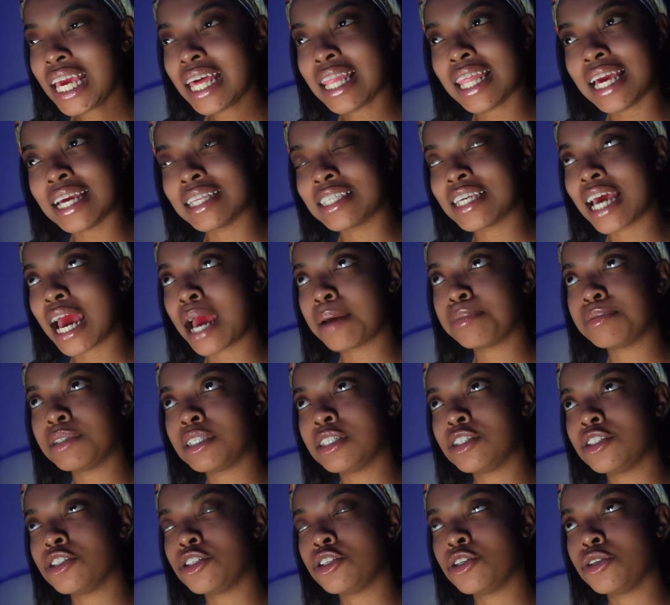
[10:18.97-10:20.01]
They tapped
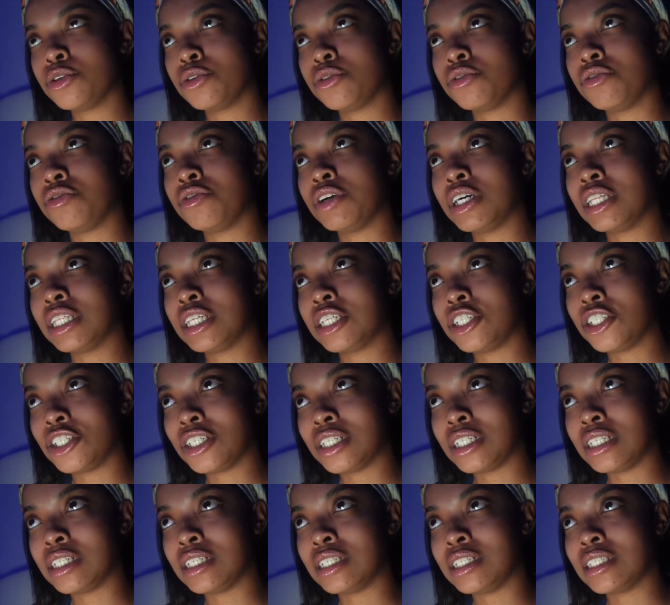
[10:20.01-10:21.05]
into
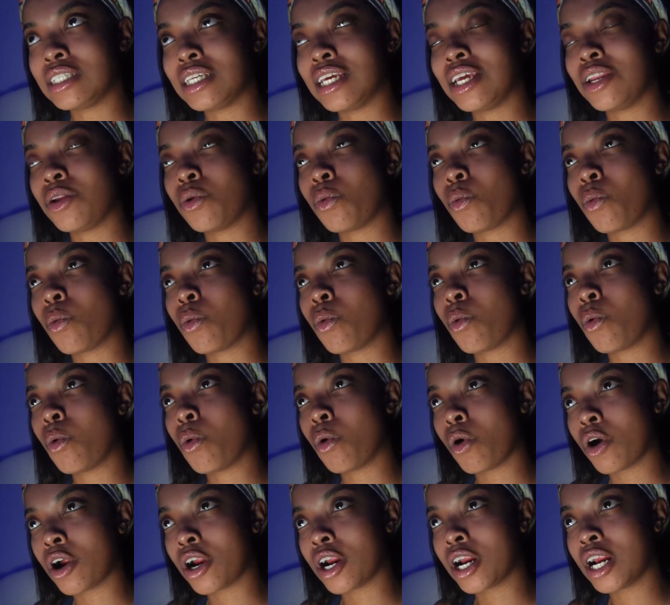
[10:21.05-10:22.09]
villages and
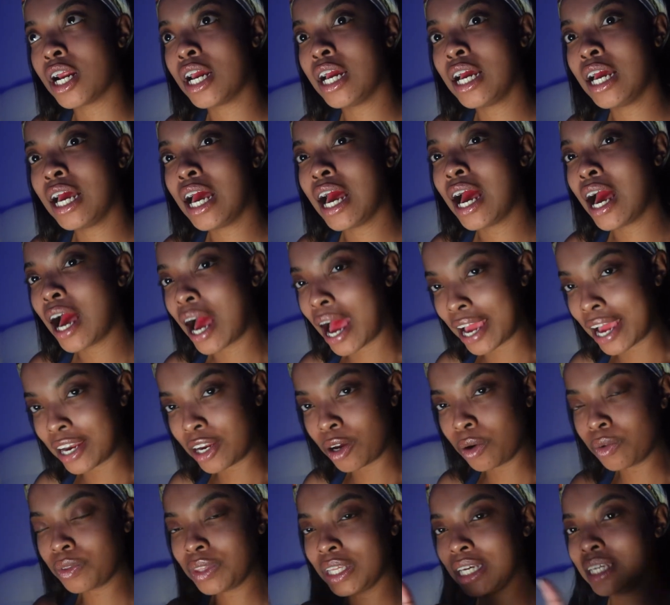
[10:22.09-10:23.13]
war. I
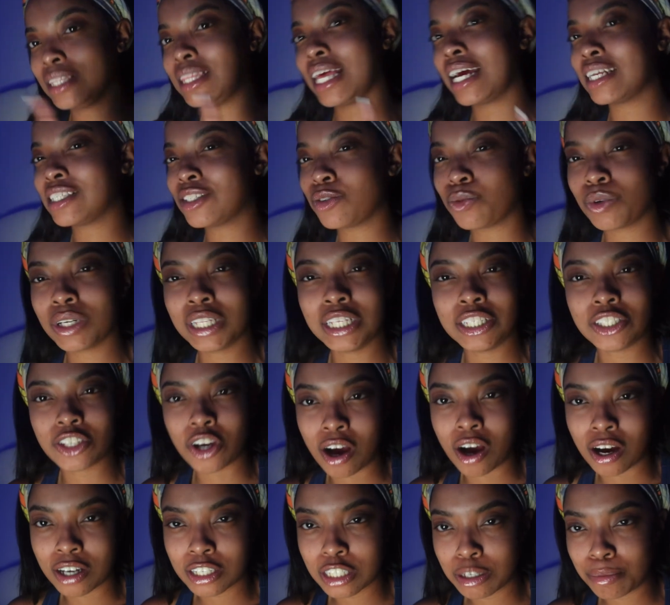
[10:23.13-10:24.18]
don't think that's really
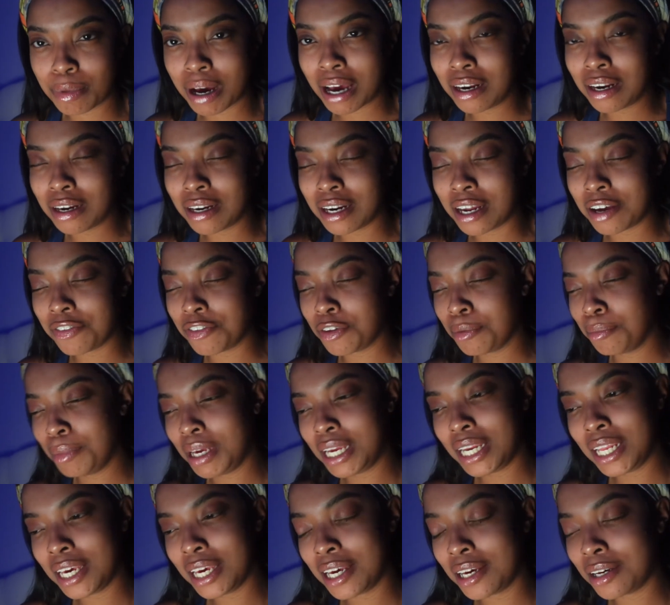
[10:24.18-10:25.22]
talked about enough in
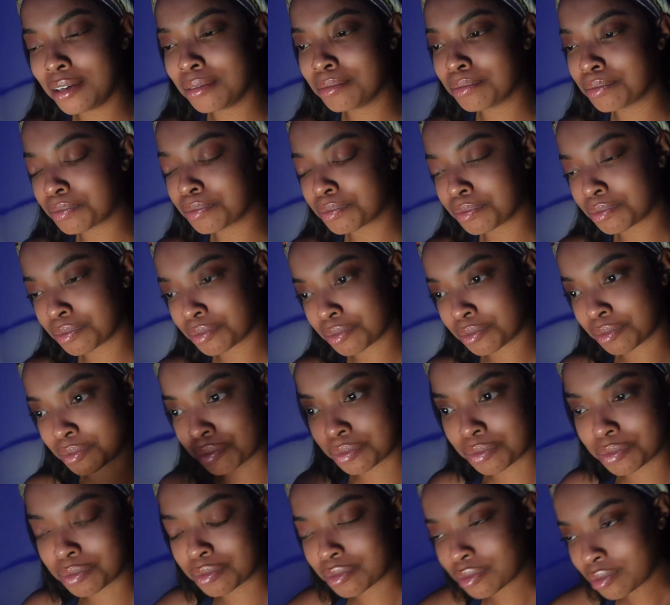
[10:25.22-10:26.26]
media,
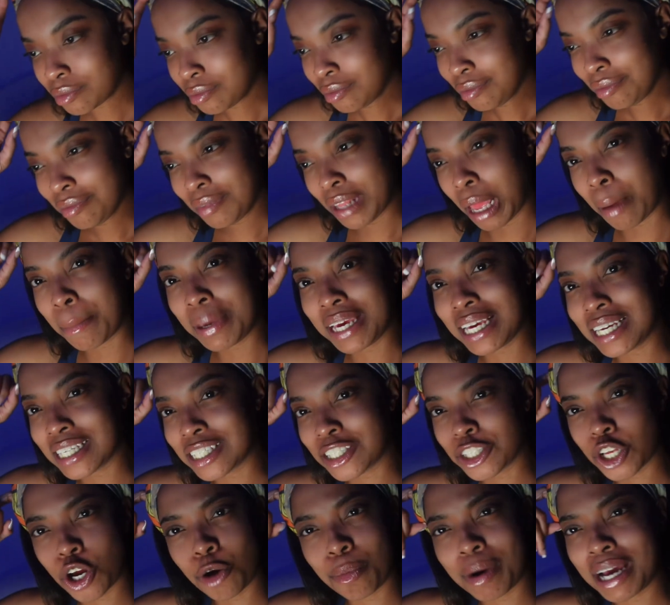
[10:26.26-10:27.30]
because
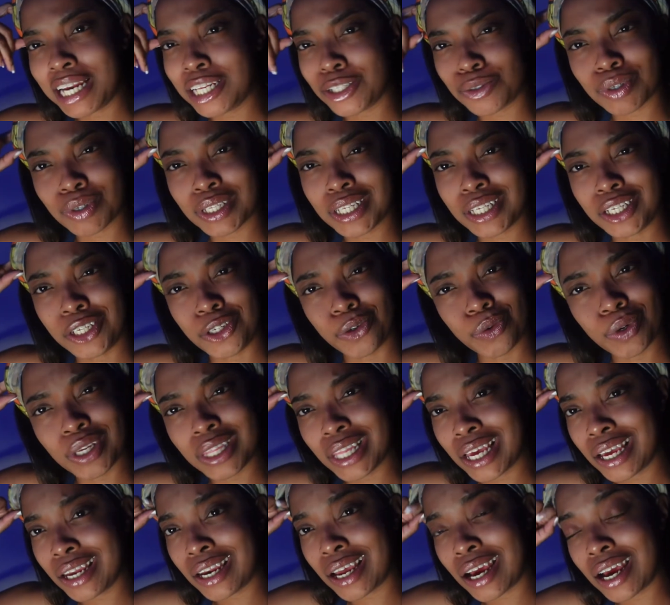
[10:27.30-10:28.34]
nobody's really doing
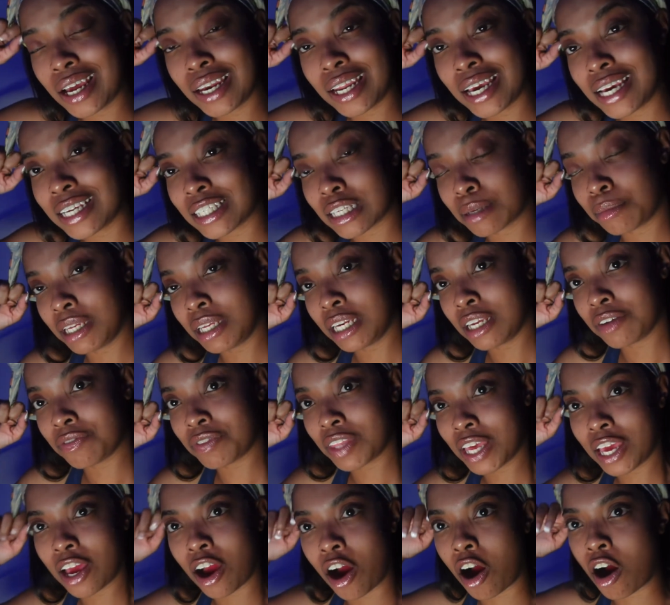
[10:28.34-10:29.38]
that nowadays. I mean, if
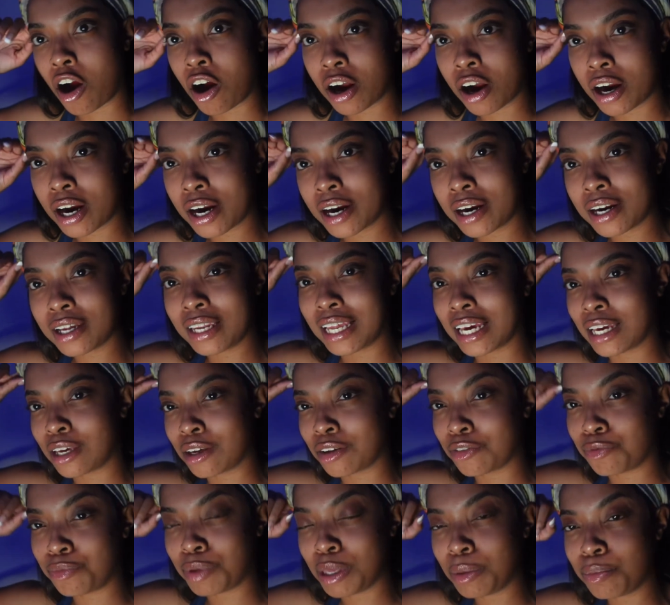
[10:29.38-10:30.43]
they are, like
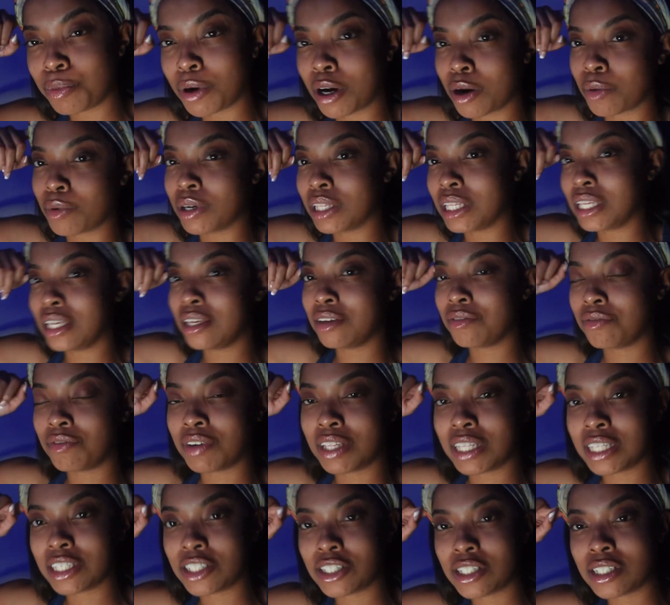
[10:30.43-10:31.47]
if people are really in
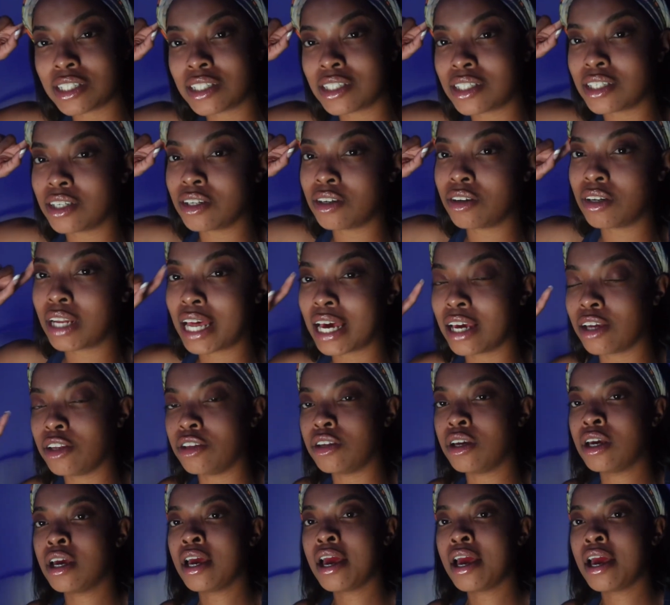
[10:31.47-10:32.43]
villages still, like